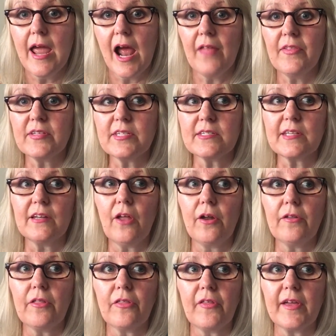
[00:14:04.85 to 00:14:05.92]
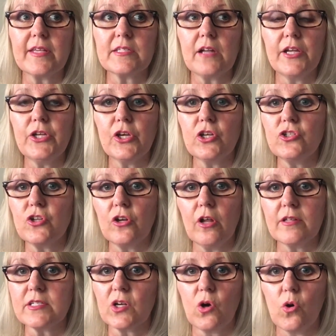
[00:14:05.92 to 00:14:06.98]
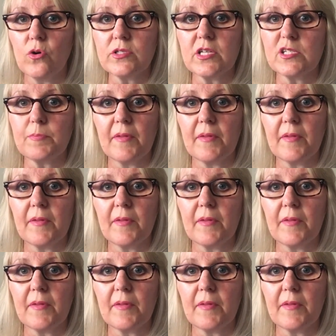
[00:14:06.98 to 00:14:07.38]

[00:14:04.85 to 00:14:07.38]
And this is a lot of the things, like you can do lots of courses,